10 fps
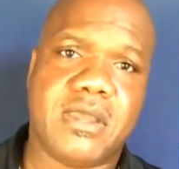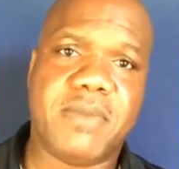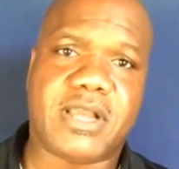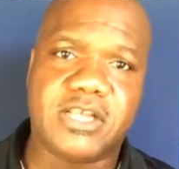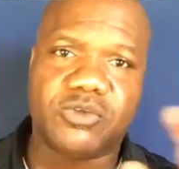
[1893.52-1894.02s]

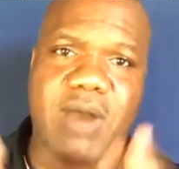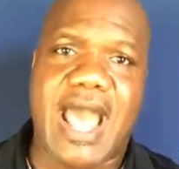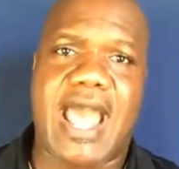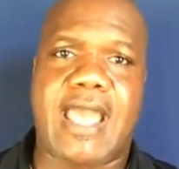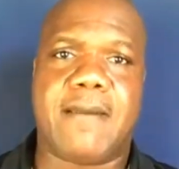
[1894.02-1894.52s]
Because
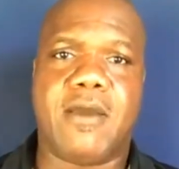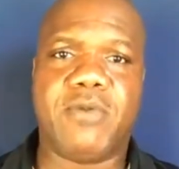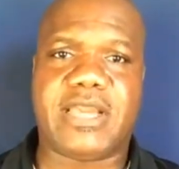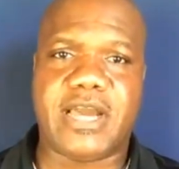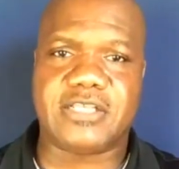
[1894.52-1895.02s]
why?
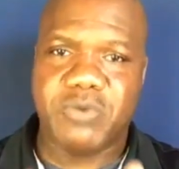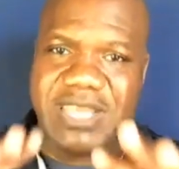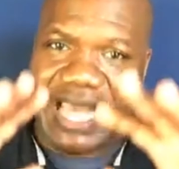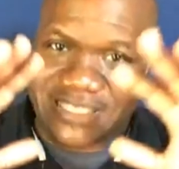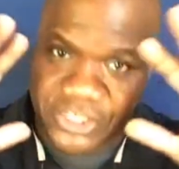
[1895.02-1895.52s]
Because we
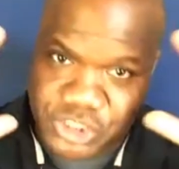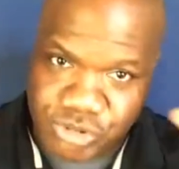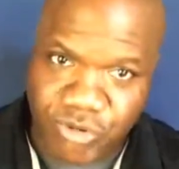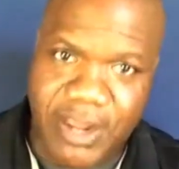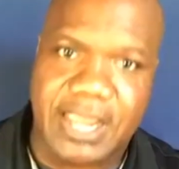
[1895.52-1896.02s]
got to
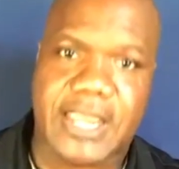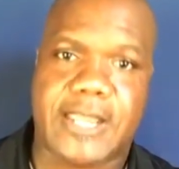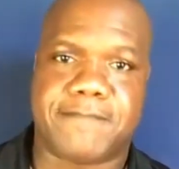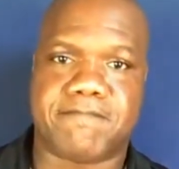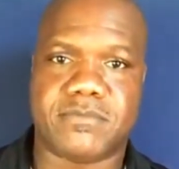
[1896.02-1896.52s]

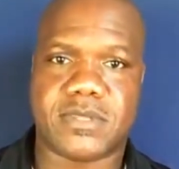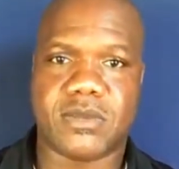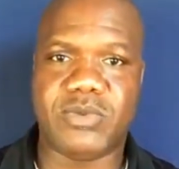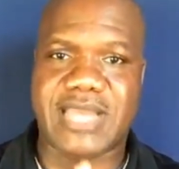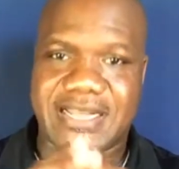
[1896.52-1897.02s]
train.
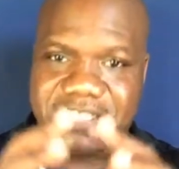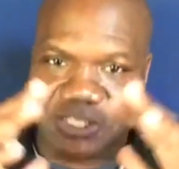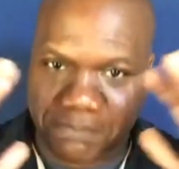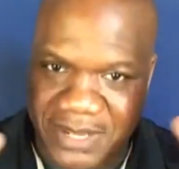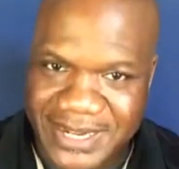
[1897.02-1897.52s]
We got to
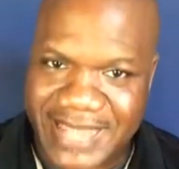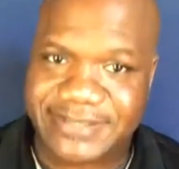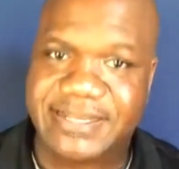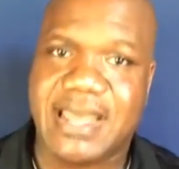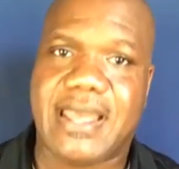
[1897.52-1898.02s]
spend
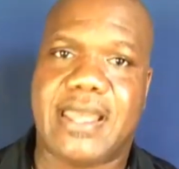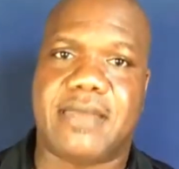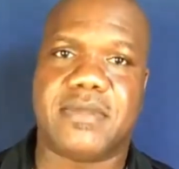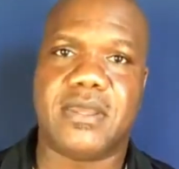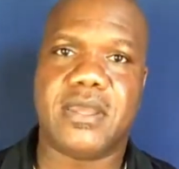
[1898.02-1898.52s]
that
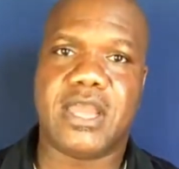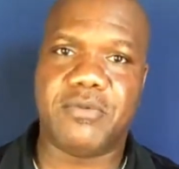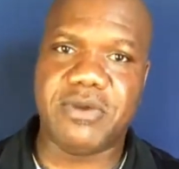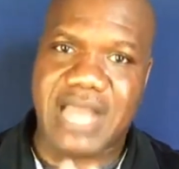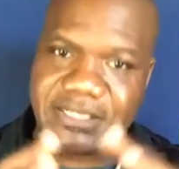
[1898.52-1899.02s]
time.
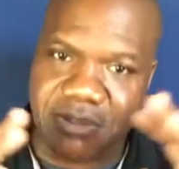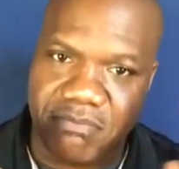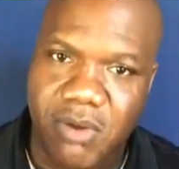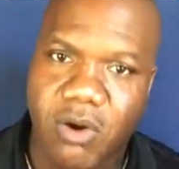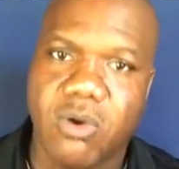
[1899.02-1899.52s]
And we've got to
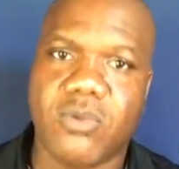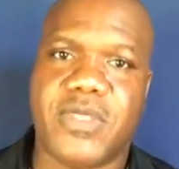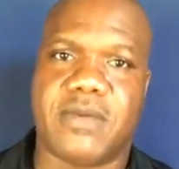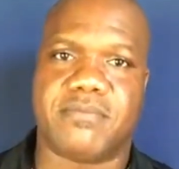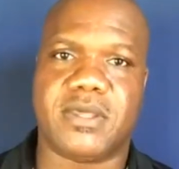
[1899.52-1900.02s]
mold
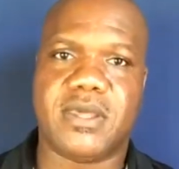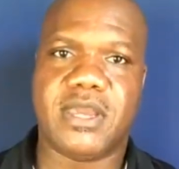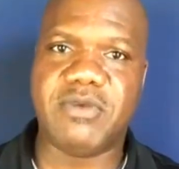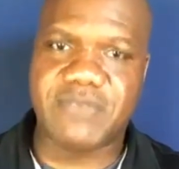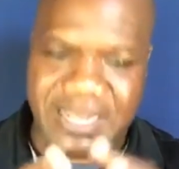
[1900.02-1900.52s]
them.
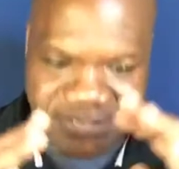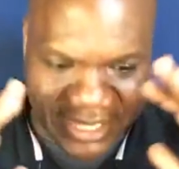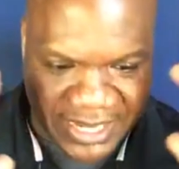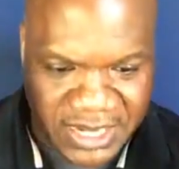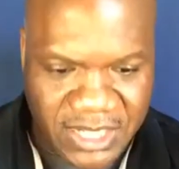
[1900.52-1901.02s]
We've got
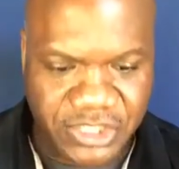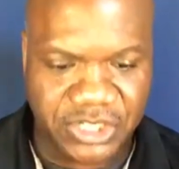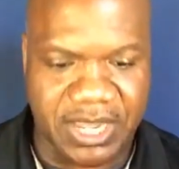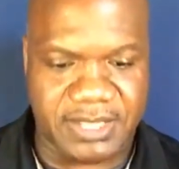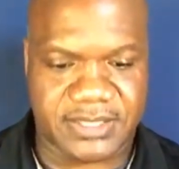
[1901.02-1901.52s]
to
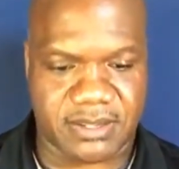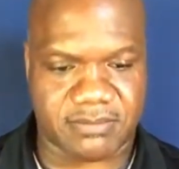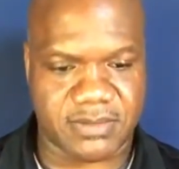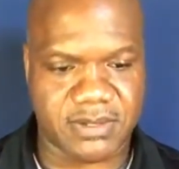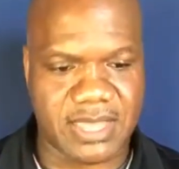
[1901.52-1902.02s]
initiate them.
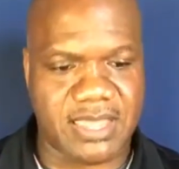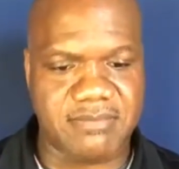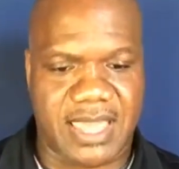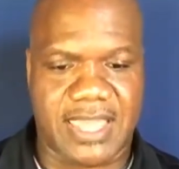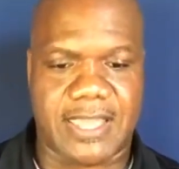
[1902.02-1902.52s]

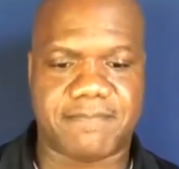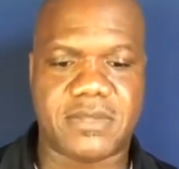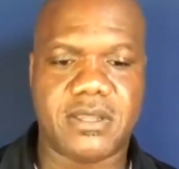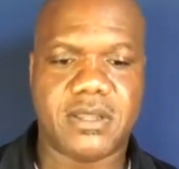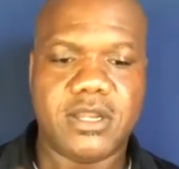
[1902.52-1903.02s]
Amen.
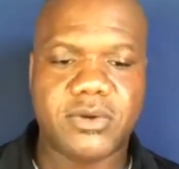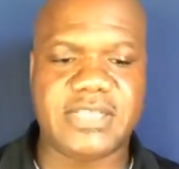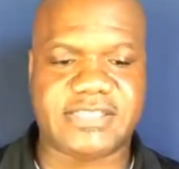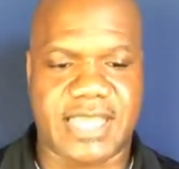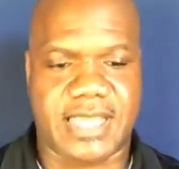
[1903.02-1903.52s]
Look what
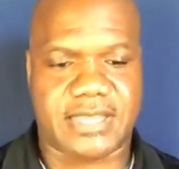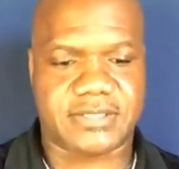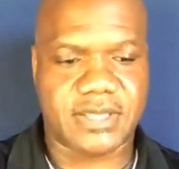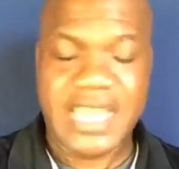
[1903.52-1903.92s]
it says.